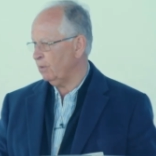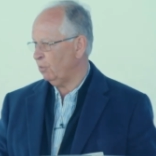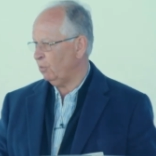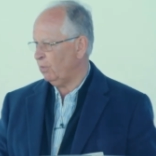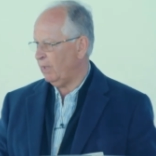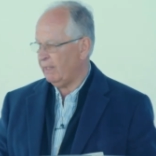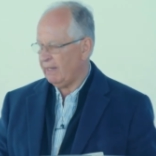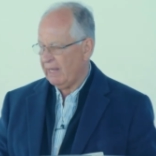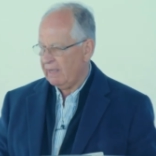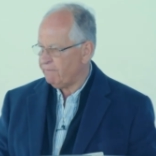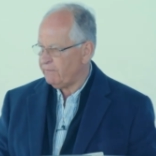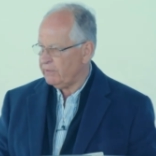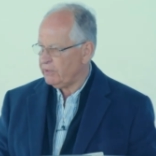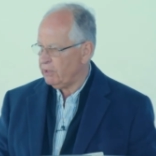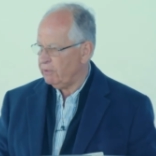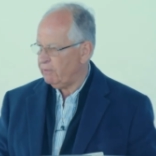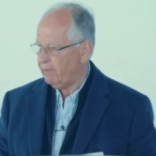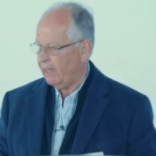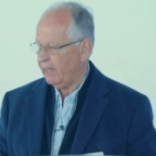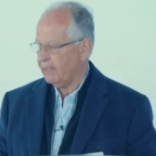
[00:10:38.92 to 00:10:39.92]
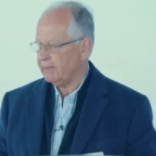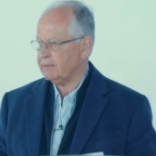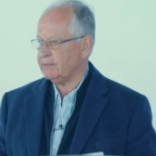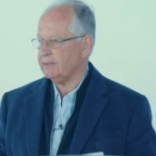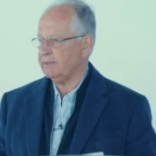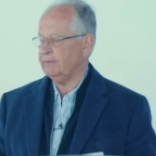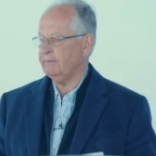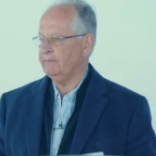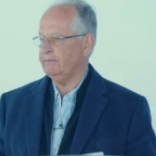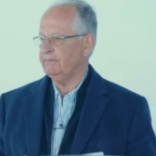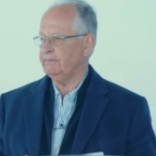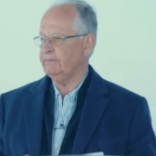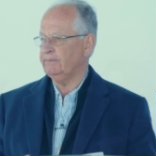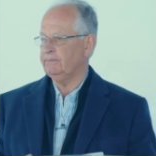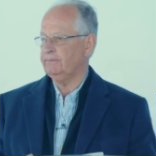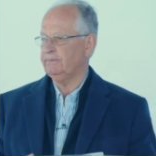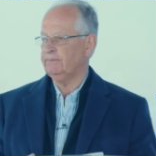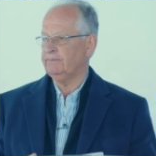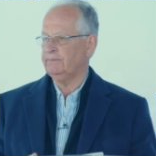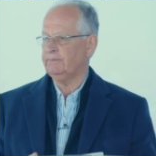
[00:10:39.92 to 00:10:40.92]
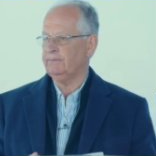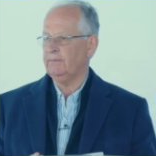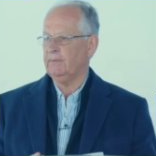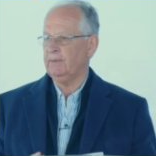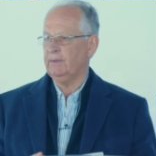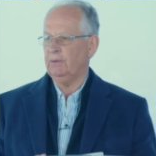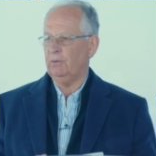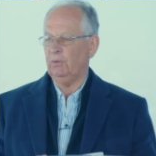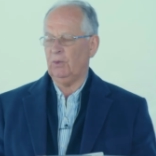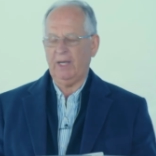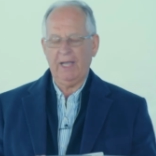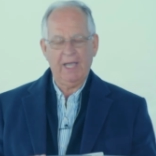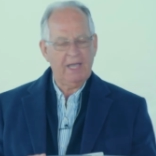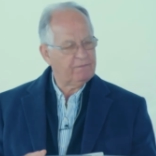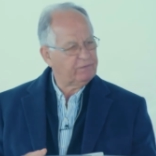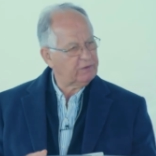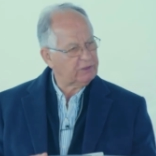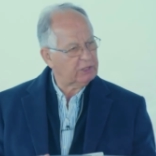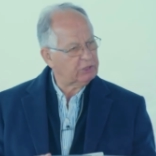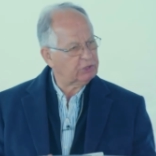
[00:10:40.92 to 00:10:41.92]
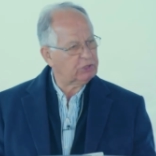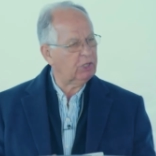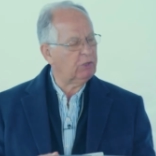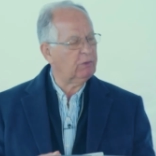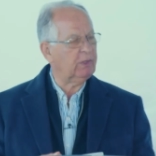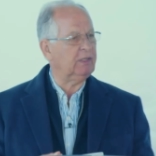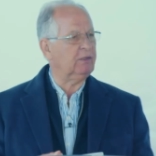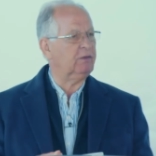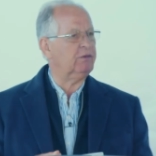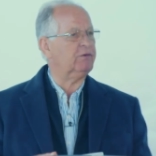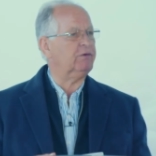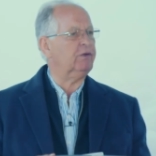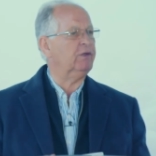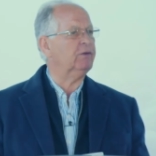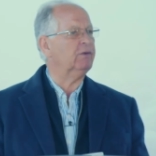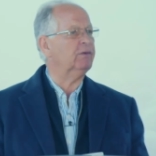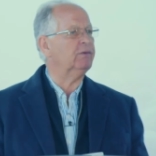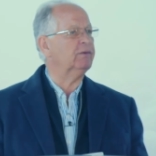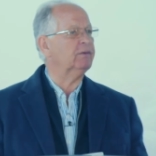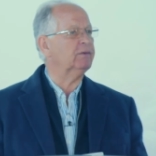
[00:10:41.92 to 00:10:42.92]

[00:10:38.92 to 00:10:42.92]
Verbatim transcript: Wherever you're at, whatever you're going through,